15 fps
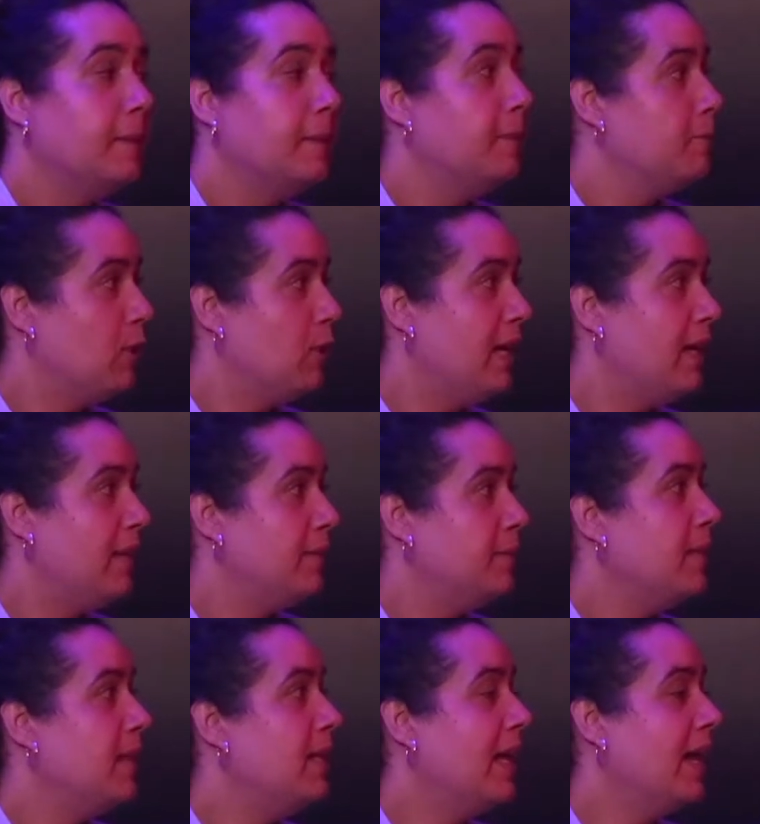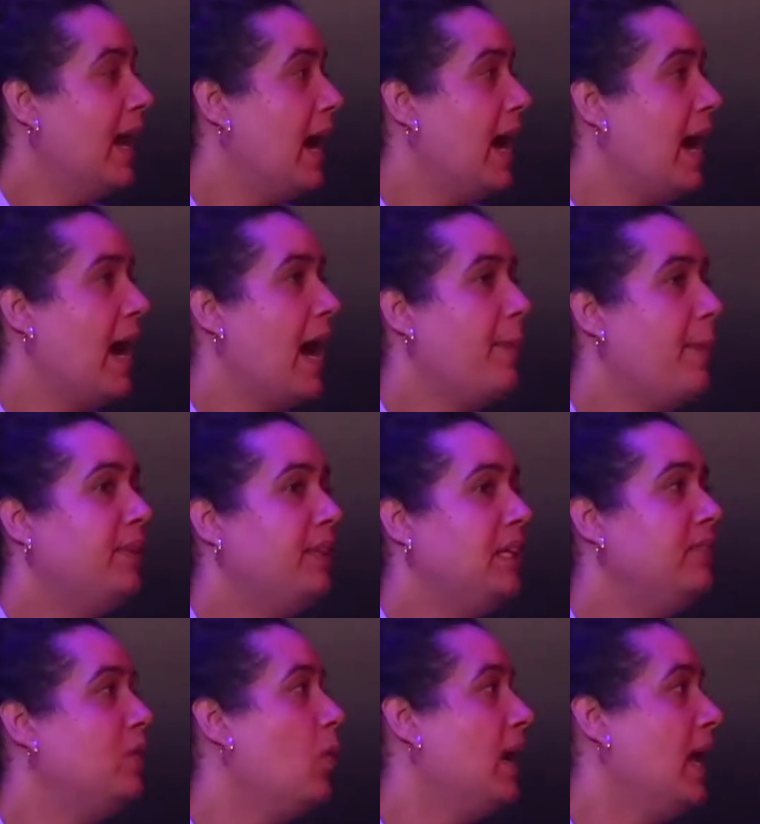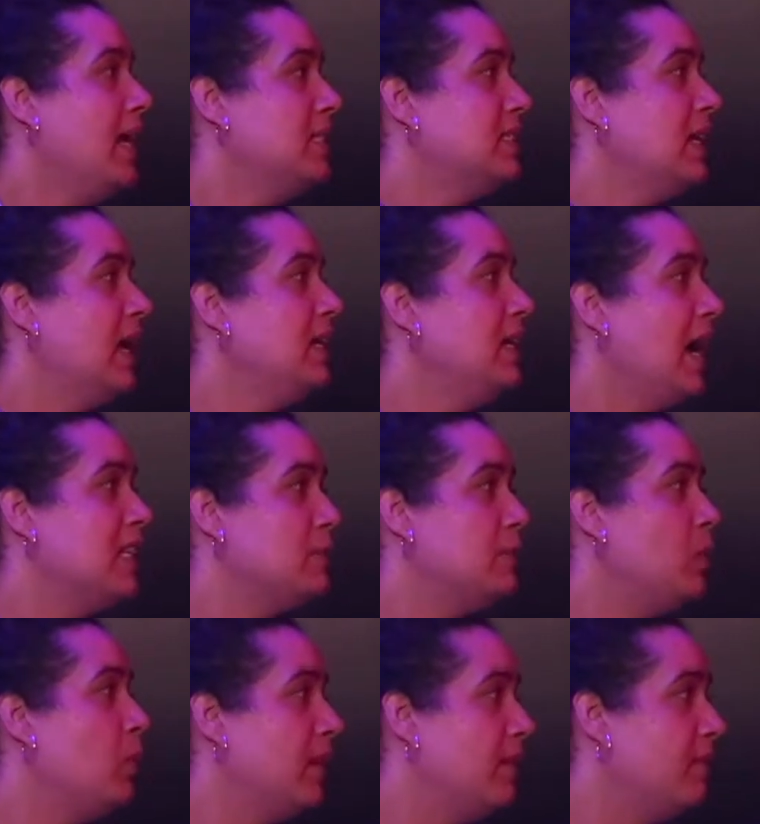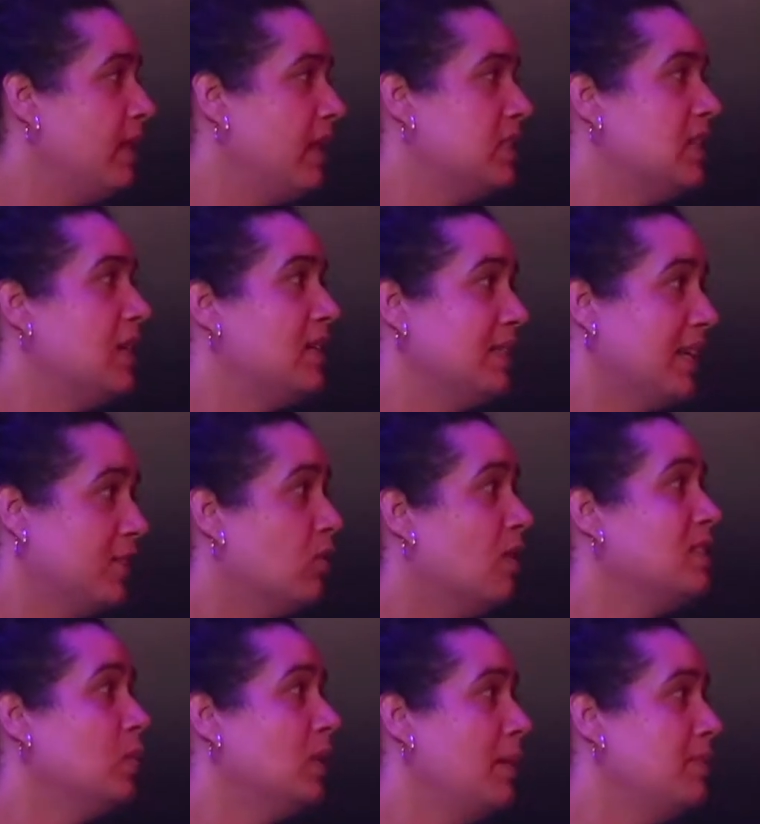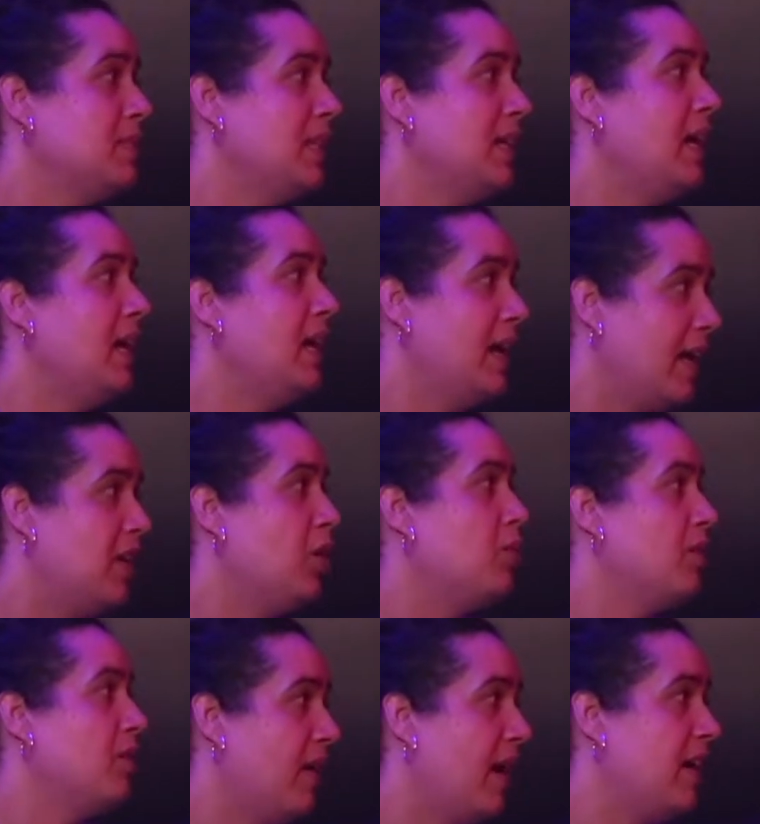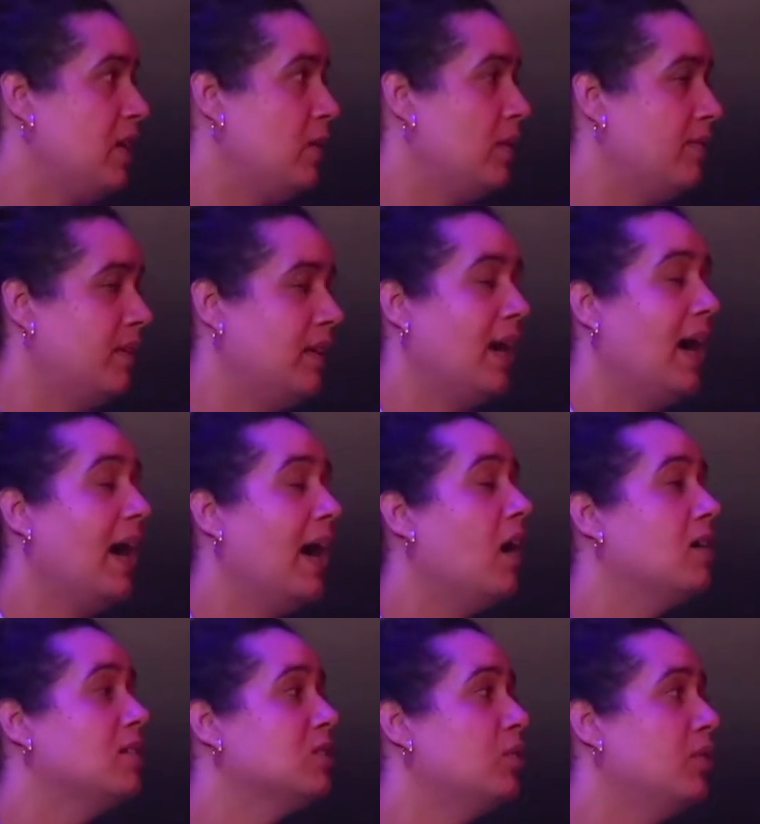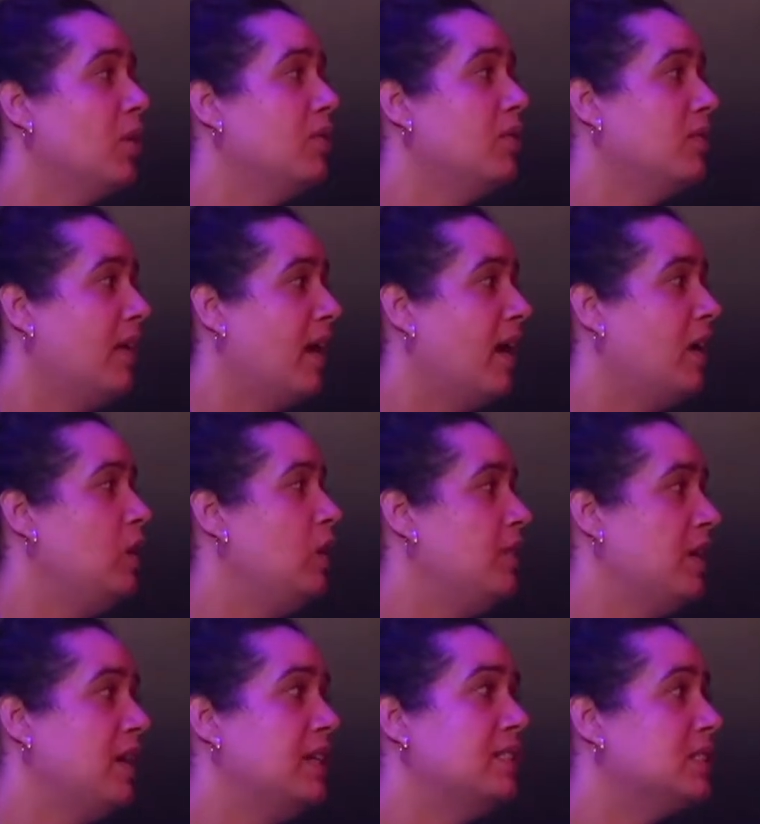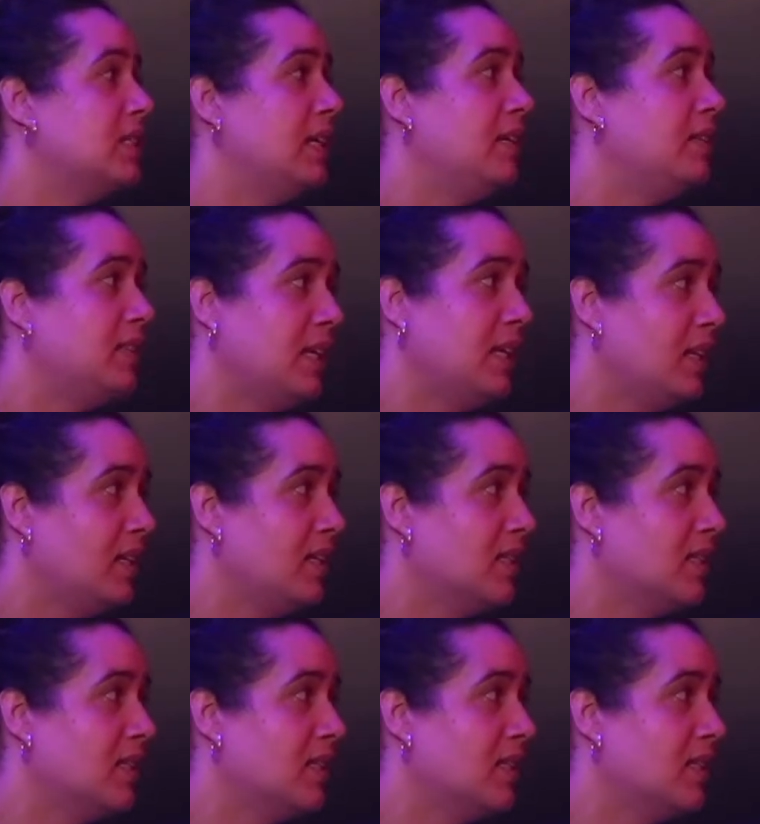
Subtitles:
right? Like I believe in what I say. I speak with conviction because I trust what I'm saying and I know the value of it. I also know the value of the unseen things.